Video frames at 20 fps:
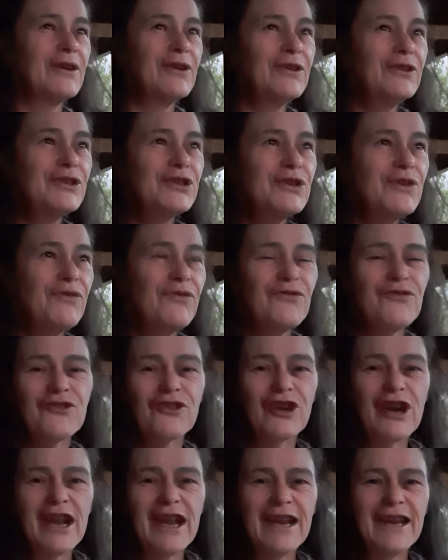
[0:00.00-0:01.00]
aren't you
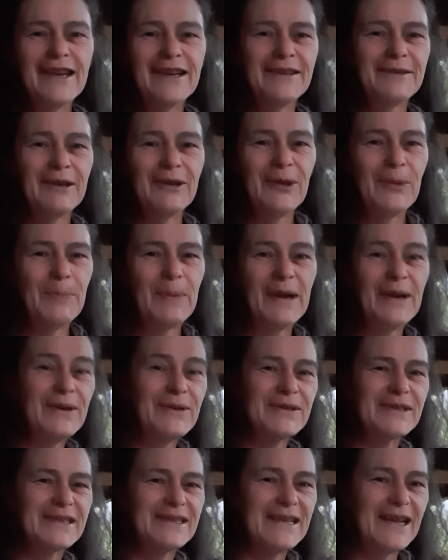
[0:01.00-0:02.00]
afraid all by
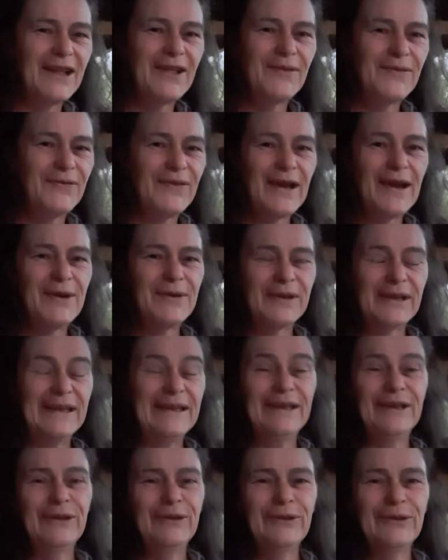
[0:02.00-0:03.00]
yourself out
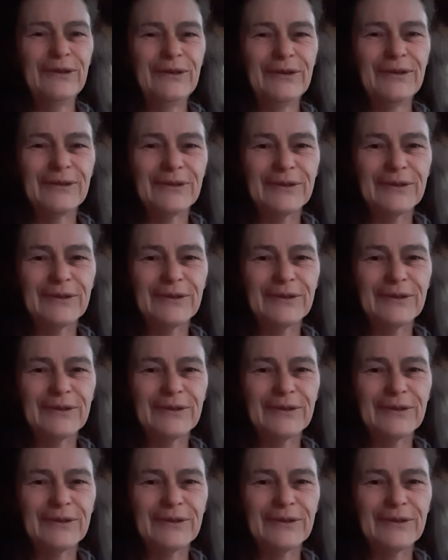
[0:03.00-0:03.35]
here?